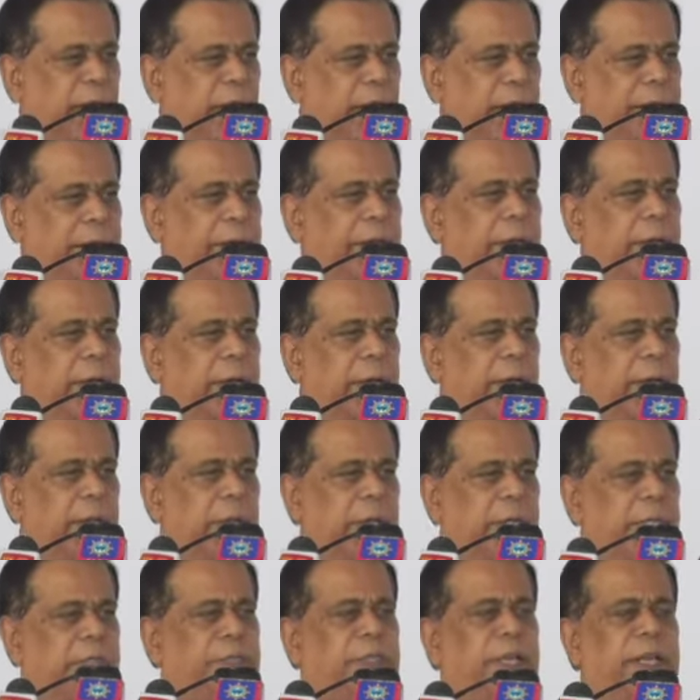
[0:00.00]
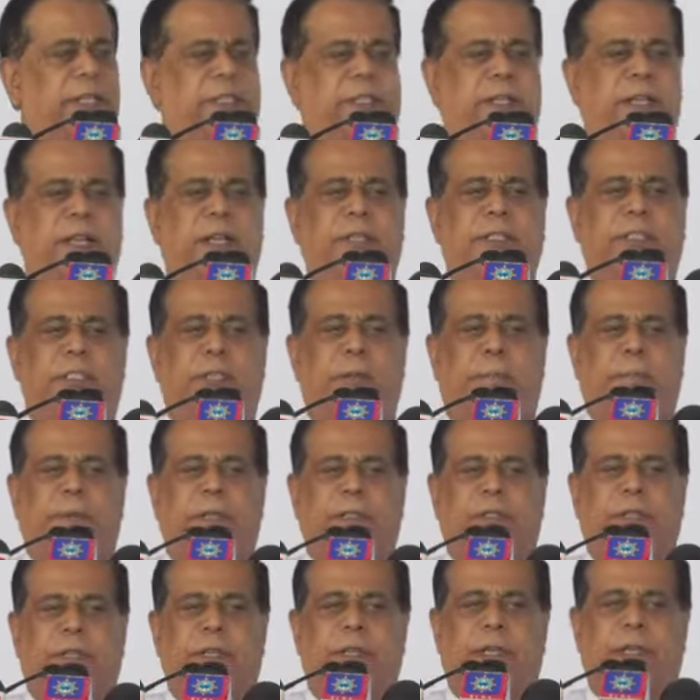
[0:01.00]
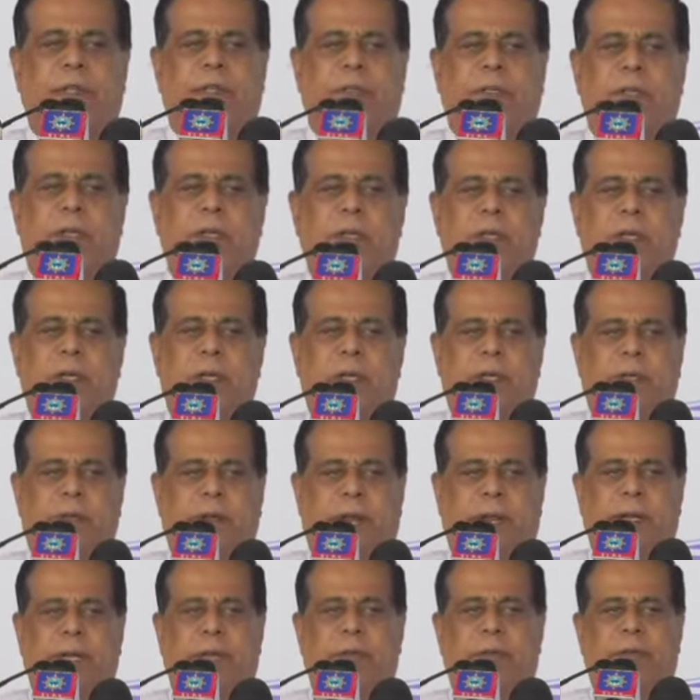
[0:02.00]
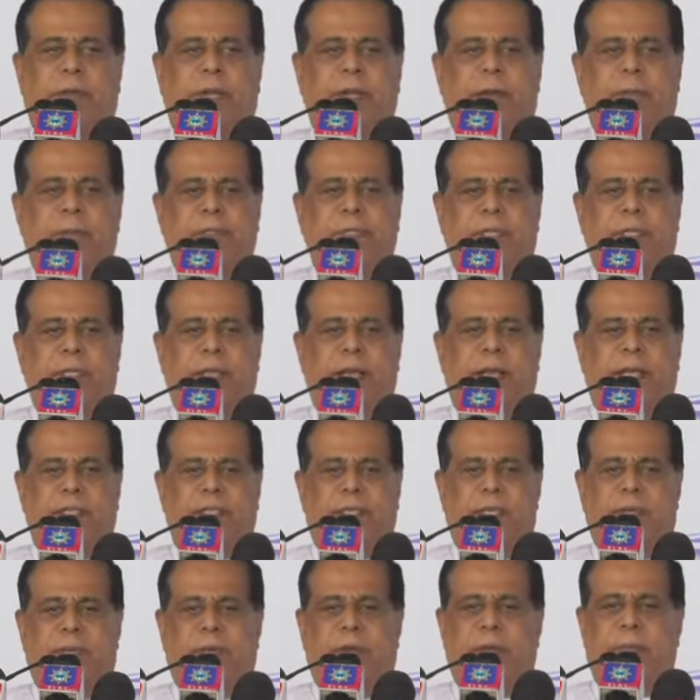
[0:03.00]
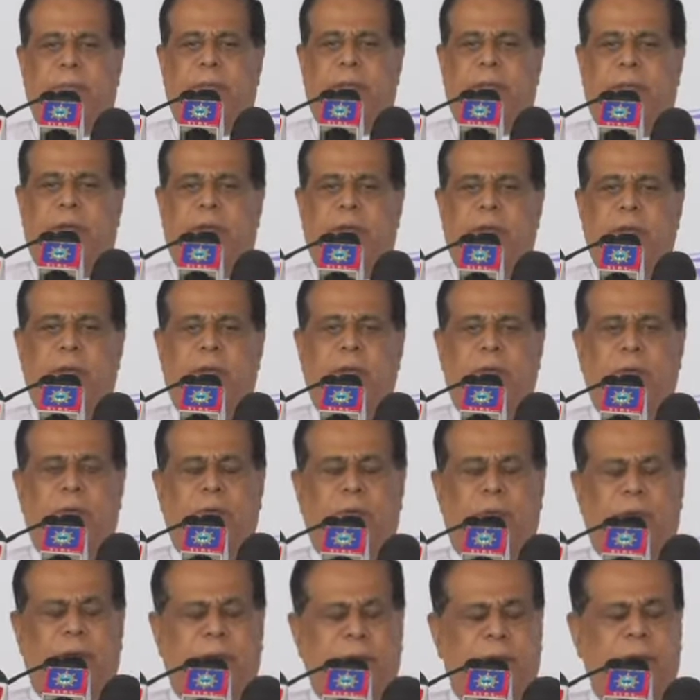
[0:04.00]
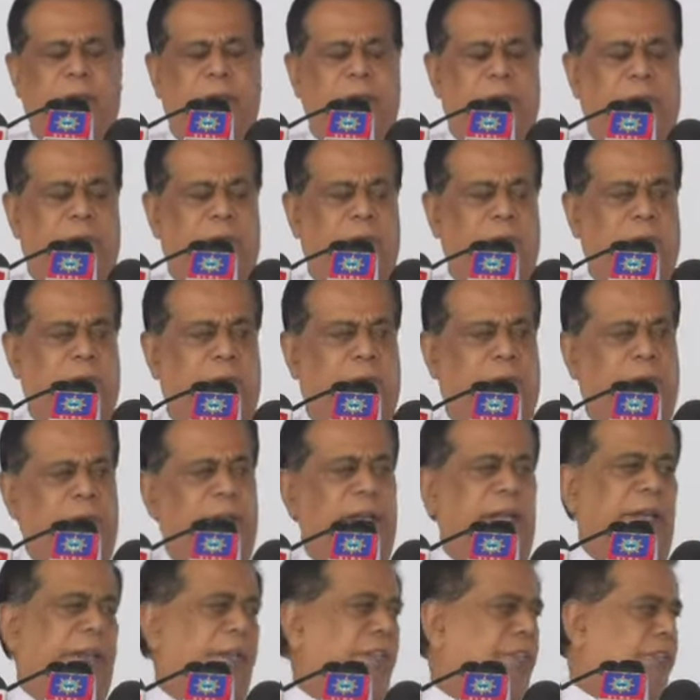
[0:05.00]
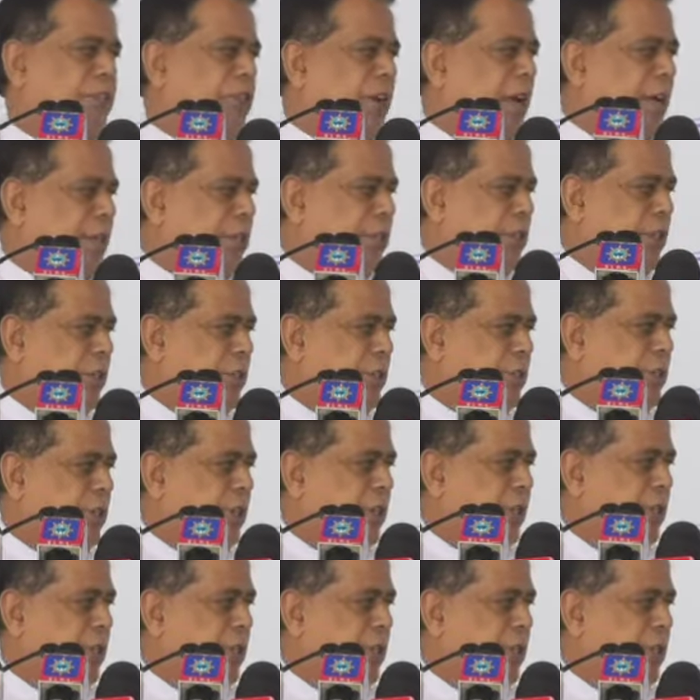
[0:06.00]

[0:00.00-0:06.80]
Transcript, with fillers: And uh, His Excellency the President Ranil Wickremesinghe has given me very clear instructions